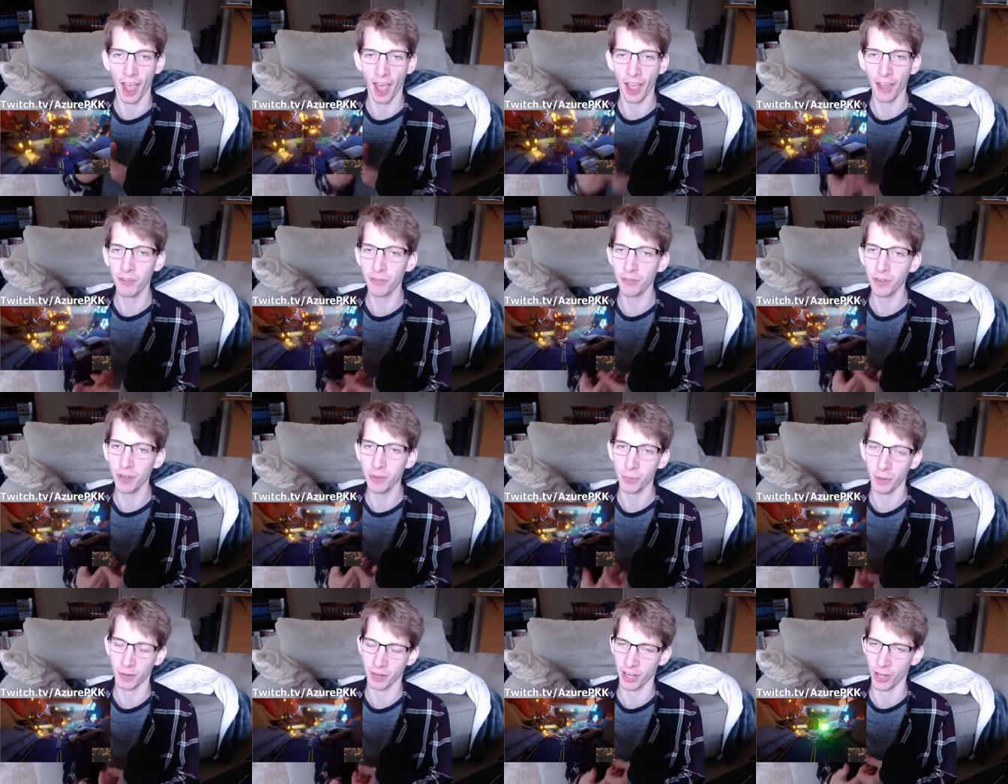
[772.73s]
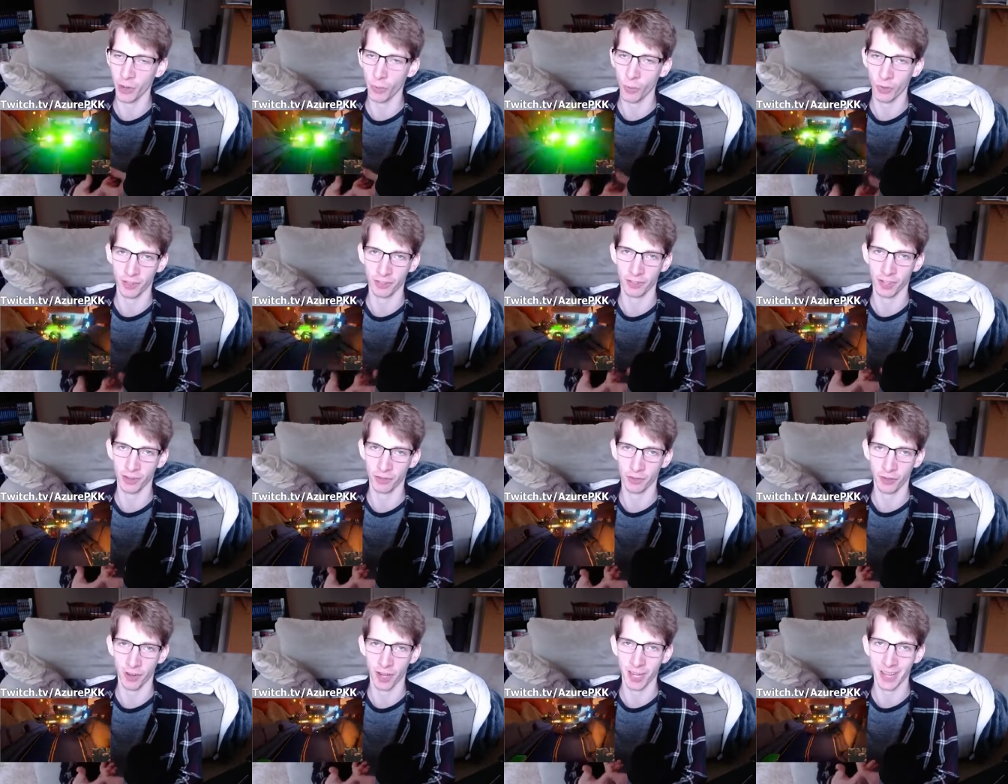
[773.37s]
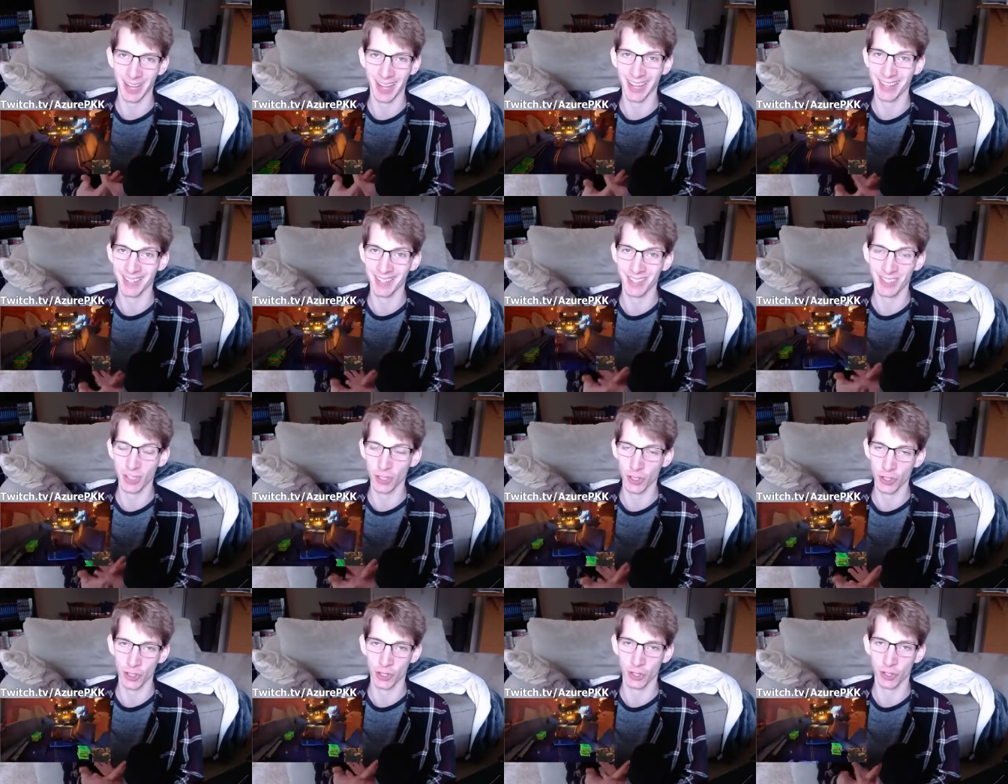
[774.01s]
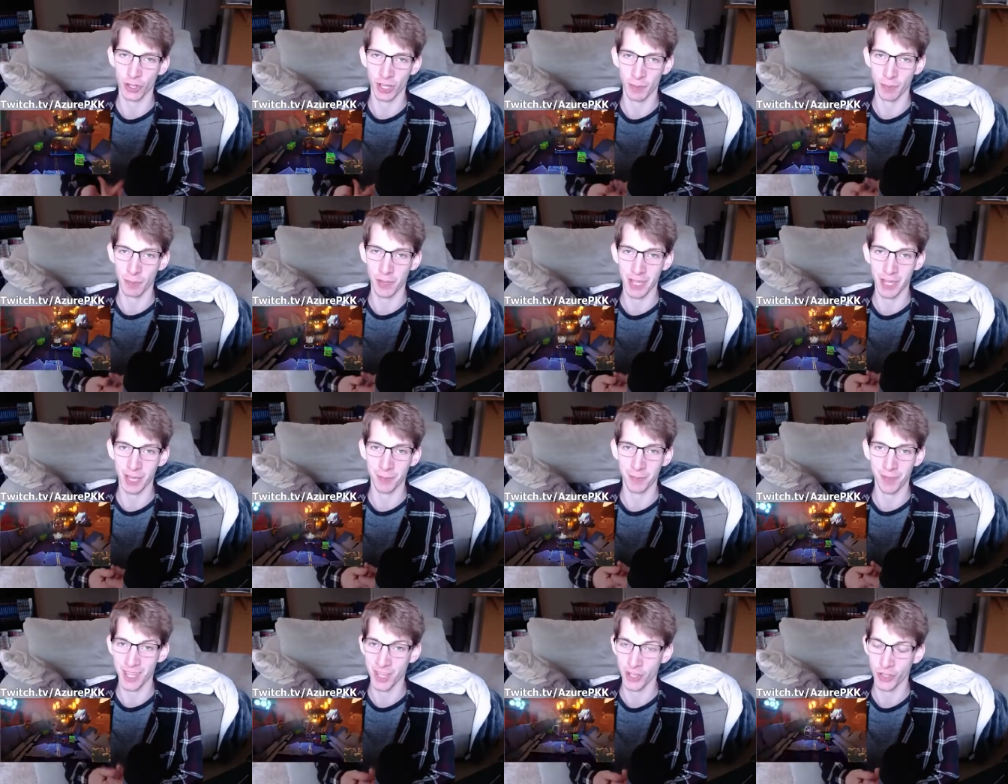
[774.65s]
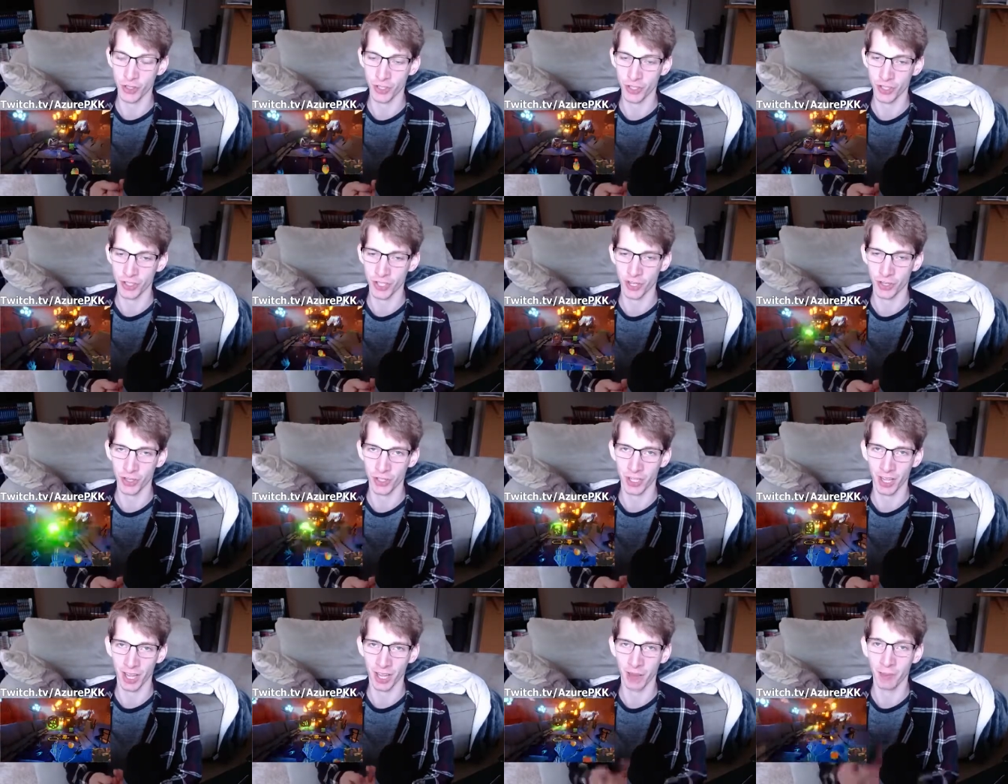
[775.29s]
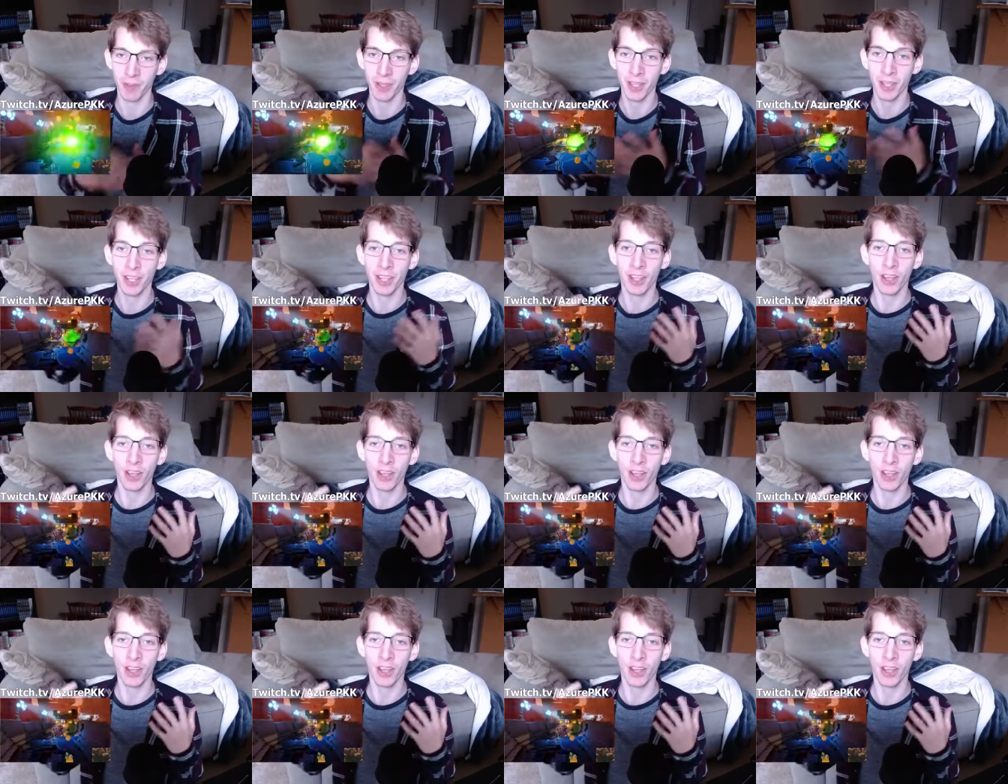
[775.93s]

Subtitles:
every Monday, Wednesday, Friday at 6:30 p.m. Eastern Standard Time.